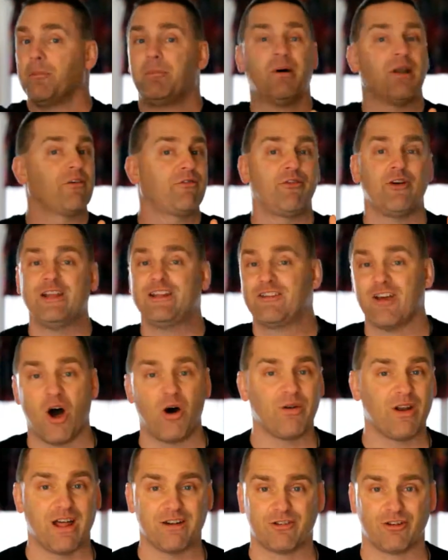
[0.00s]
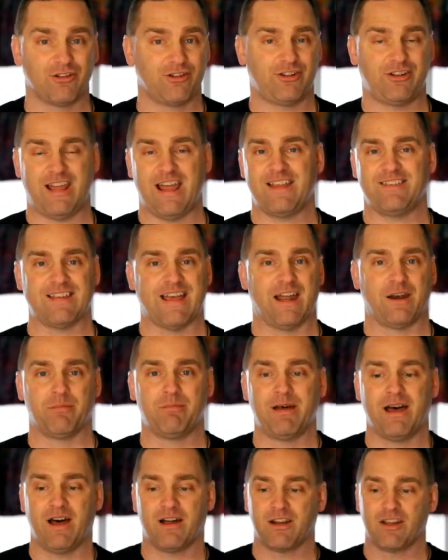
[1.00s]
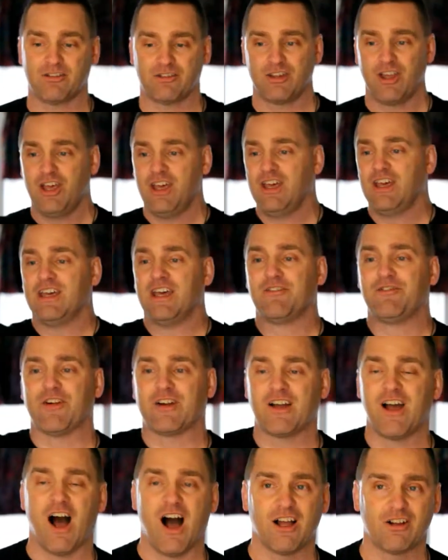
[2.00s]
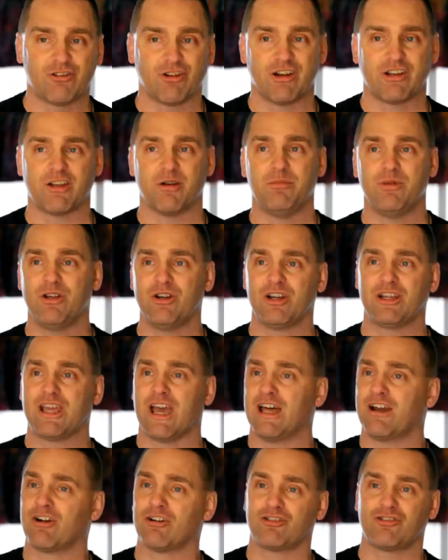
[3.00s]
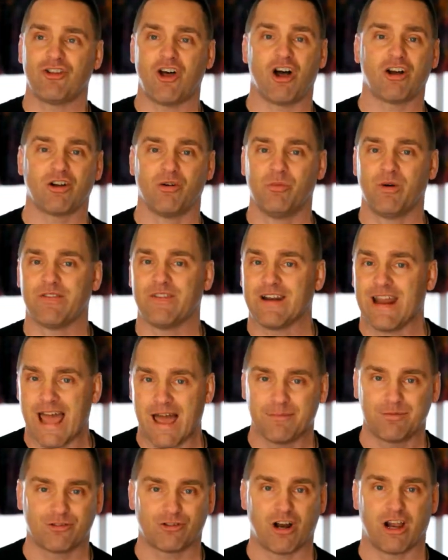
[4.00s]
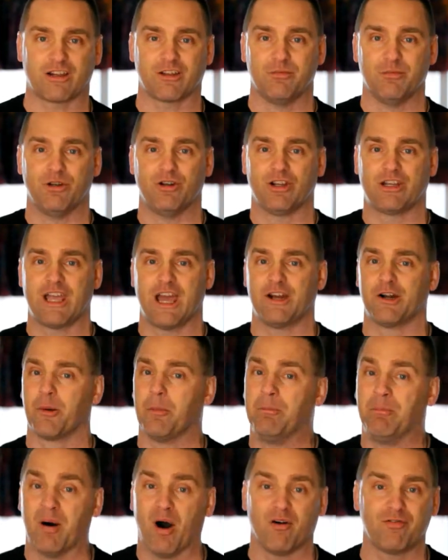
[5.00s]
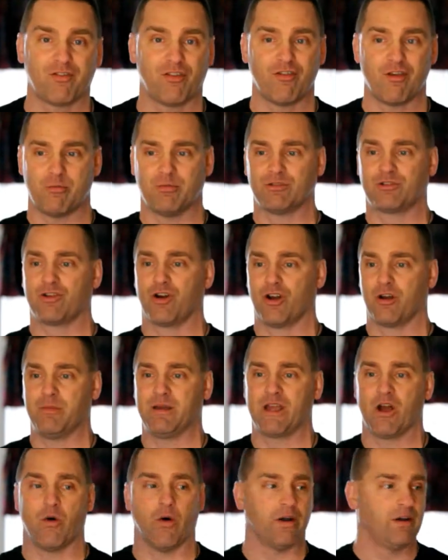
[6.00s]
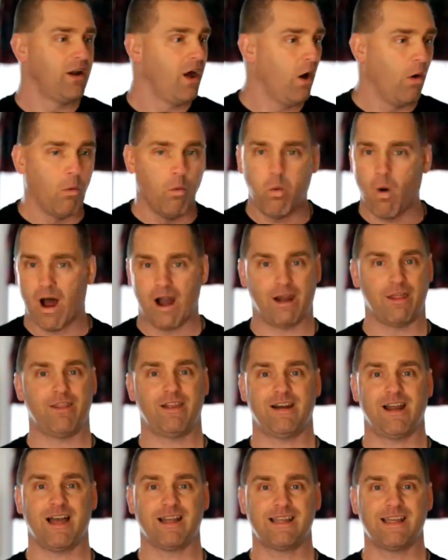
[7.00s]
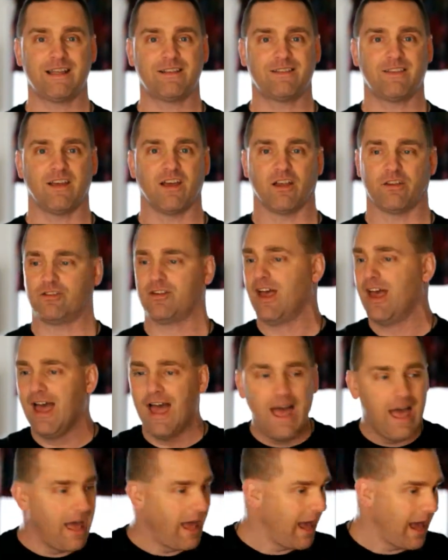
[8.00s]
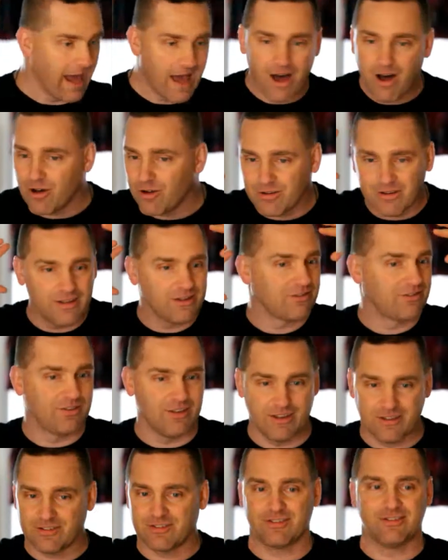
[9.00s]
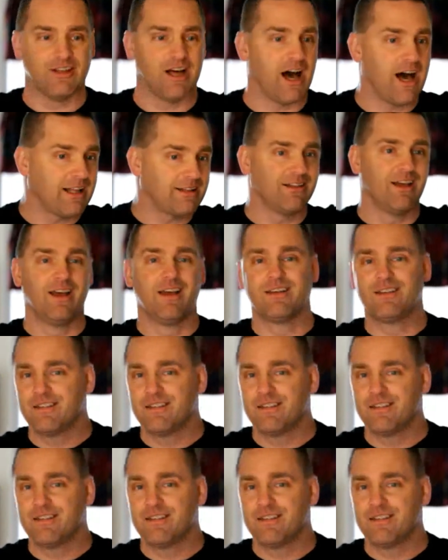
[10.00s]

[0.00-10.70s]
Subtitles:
But if we don't understand that about us, if a concrete communicator is talking with an abstract communicator, both of them is going to be going, why do they not get this? How is this not